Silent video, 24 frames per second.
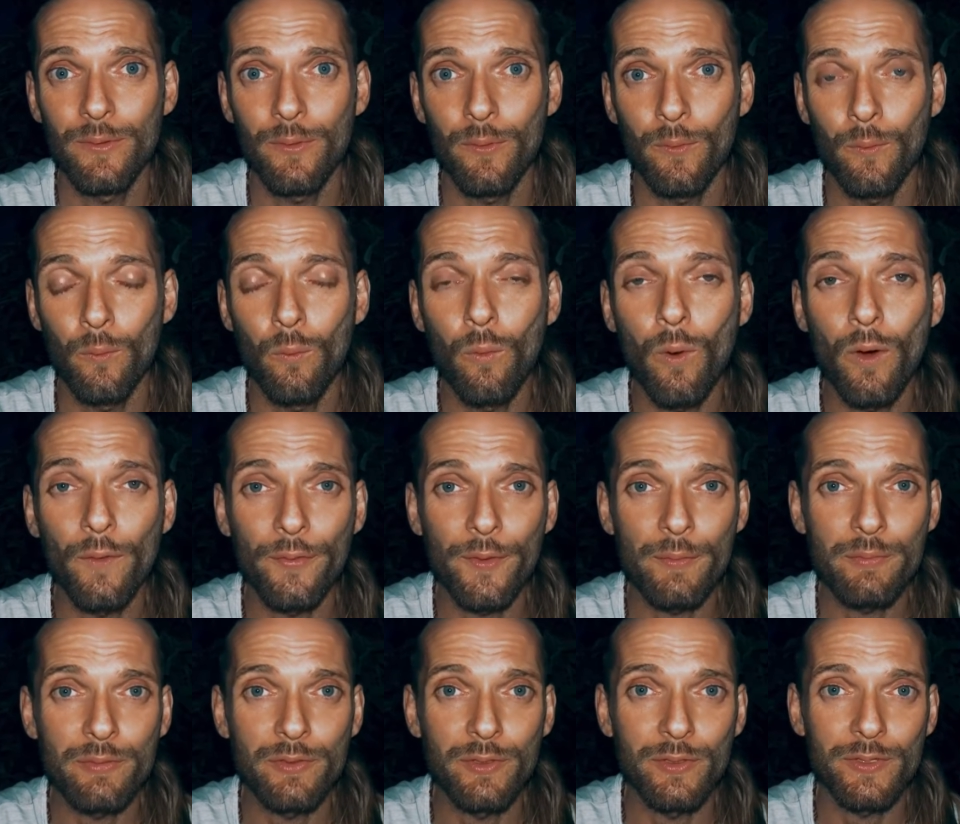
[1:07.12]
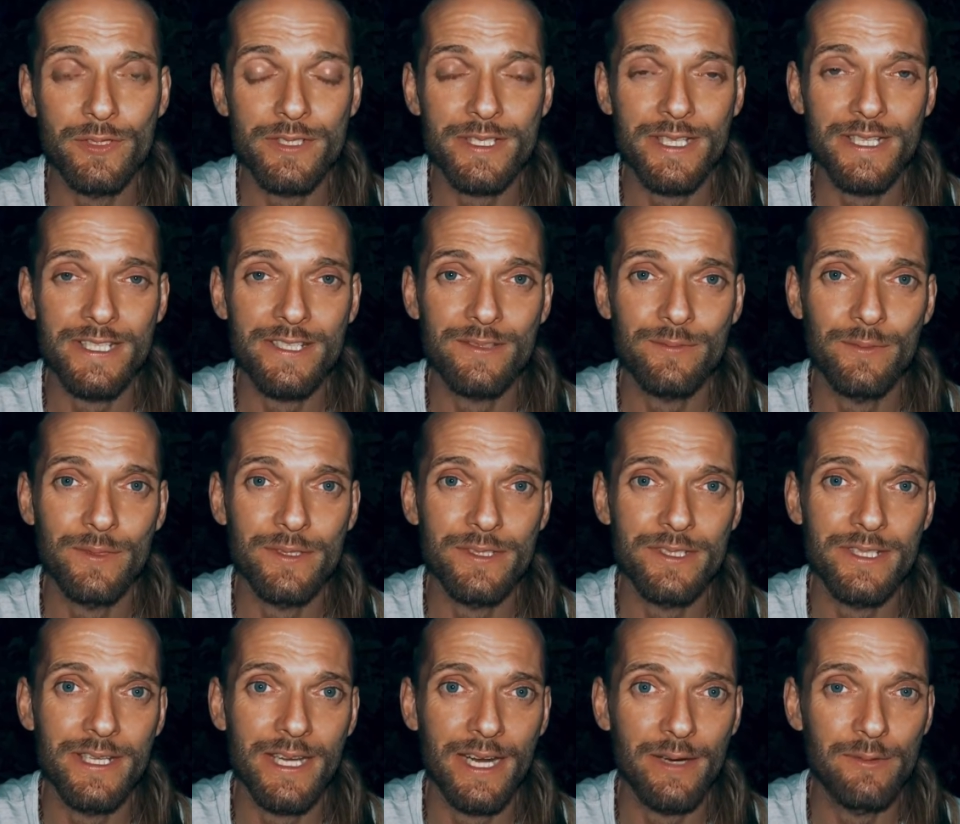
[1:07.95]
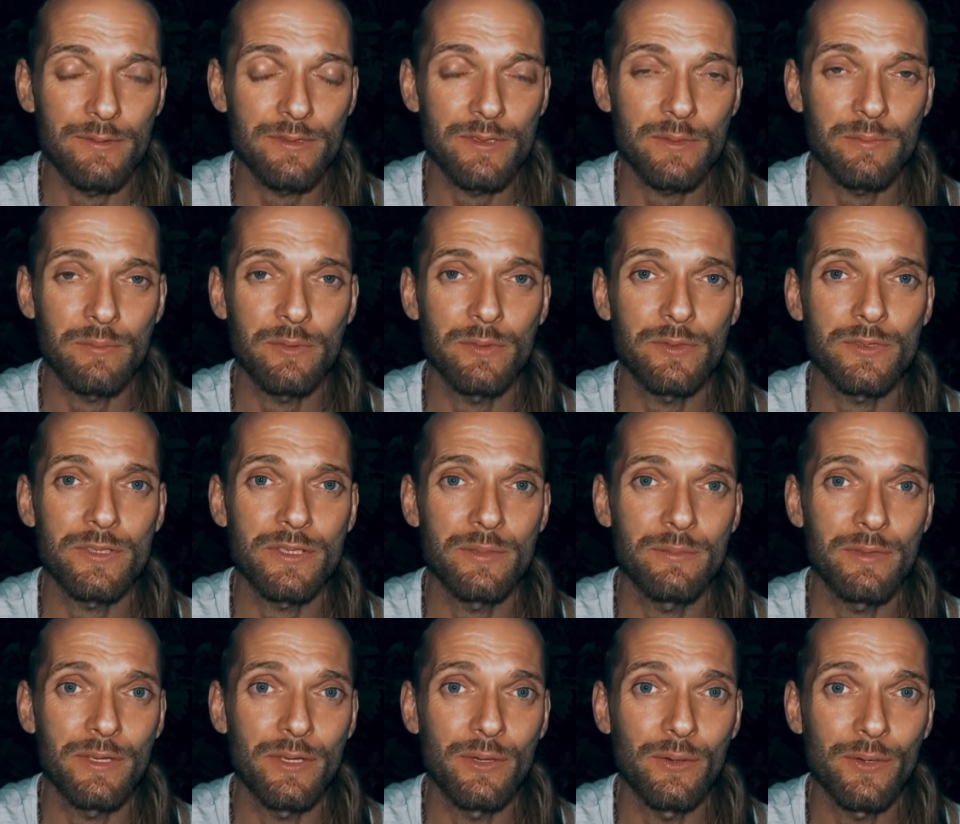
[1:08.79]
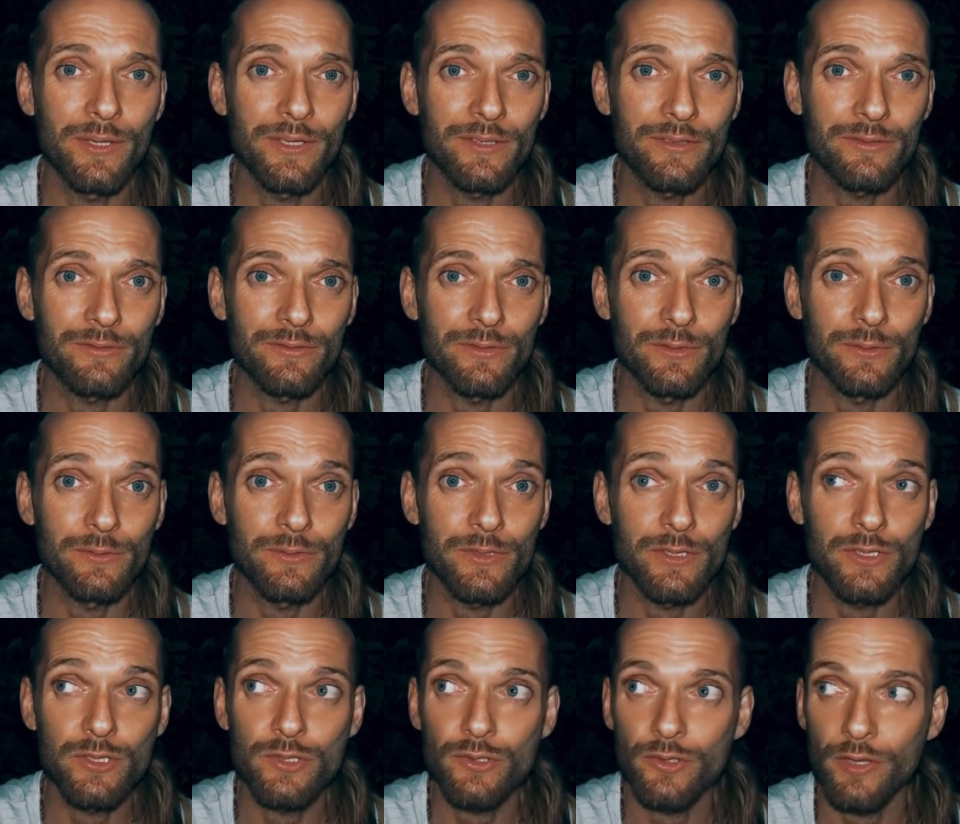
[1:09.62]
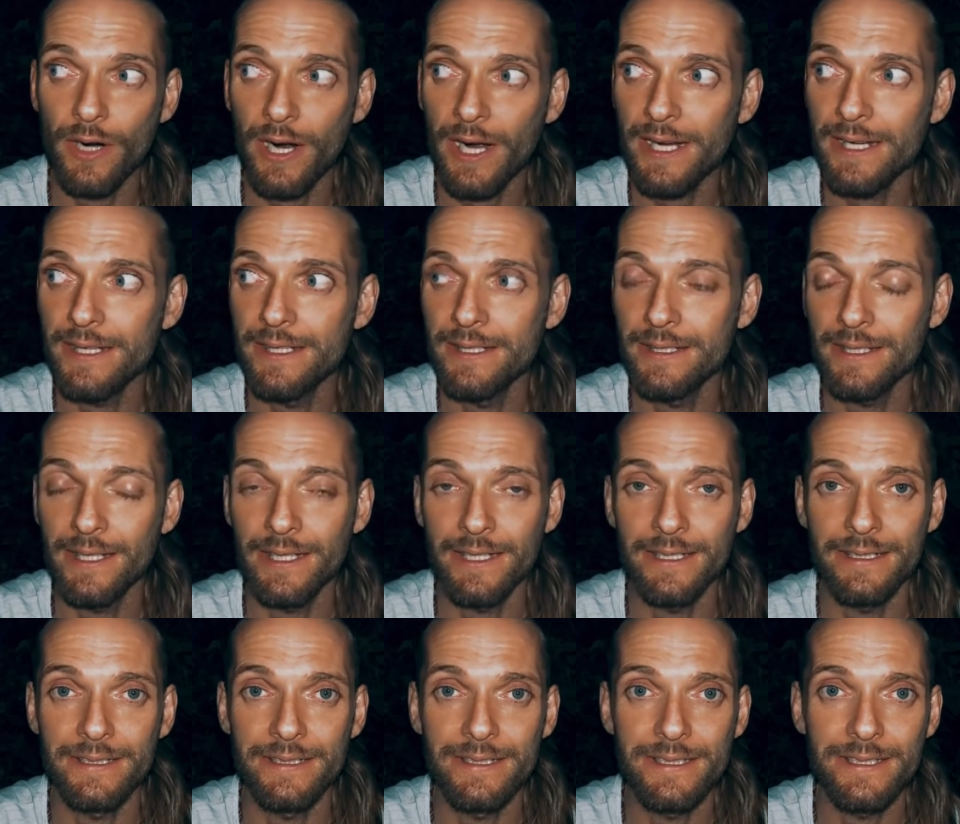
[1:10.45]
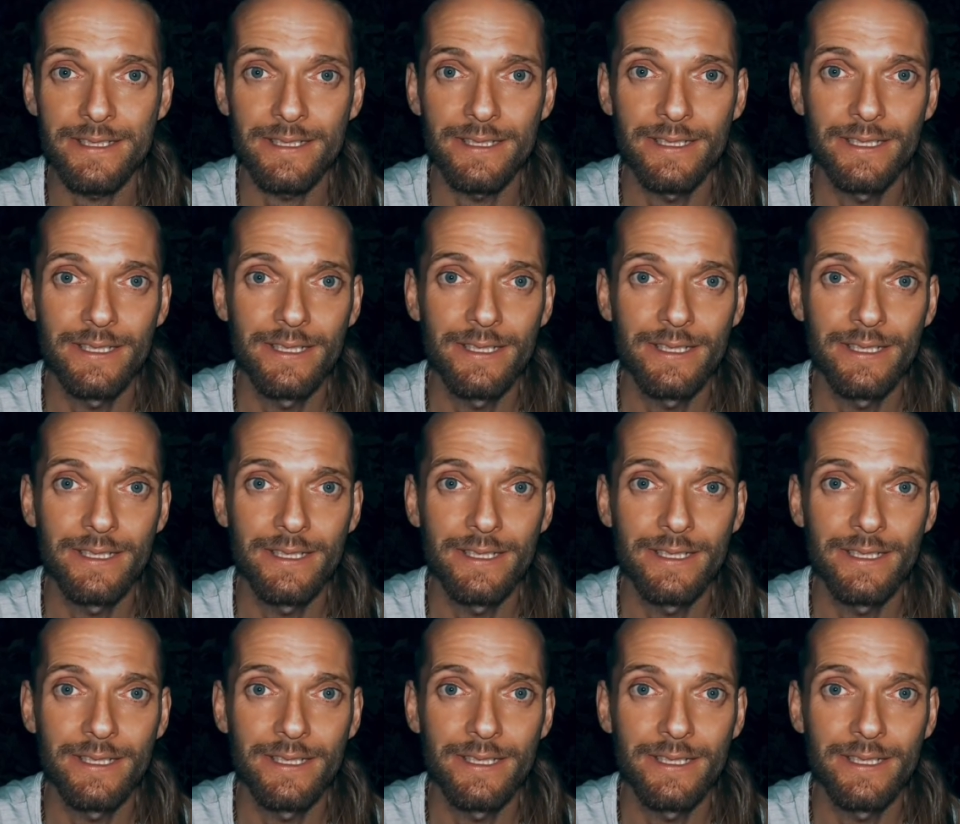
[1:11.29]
what the process was that I was supposed to be going through to try and